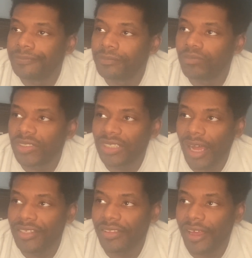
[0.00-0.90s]

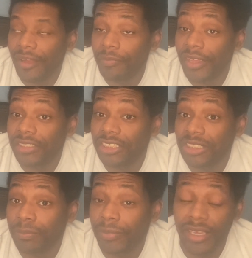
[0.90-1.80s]
Besides that,
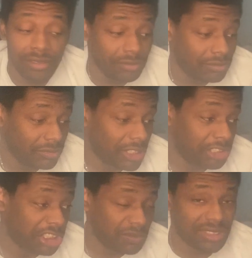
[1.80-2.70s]

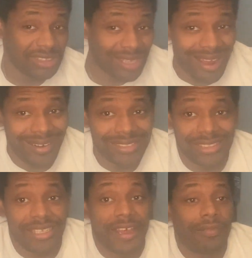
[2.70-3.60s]
it's kind of
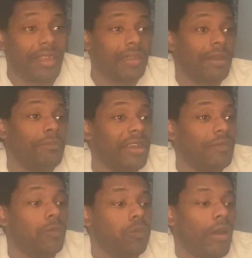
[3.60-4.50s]
just that. Like my
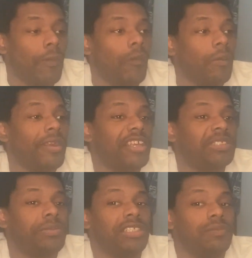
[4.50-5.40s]
week has
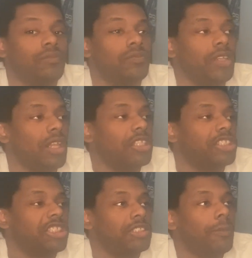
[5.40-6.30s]
been
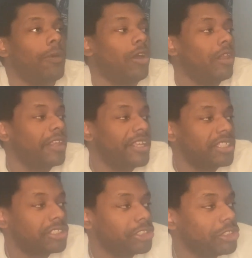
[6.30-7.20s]
small
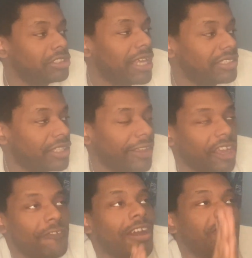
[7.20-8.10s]
issues that's like
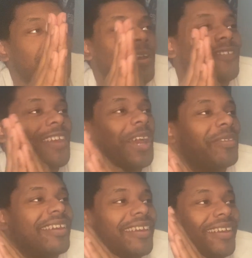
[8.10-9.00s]
affecting my
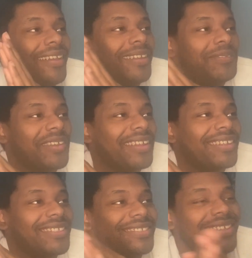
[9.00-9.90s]
family,
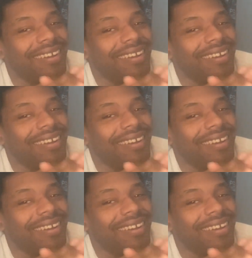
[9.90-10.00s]
because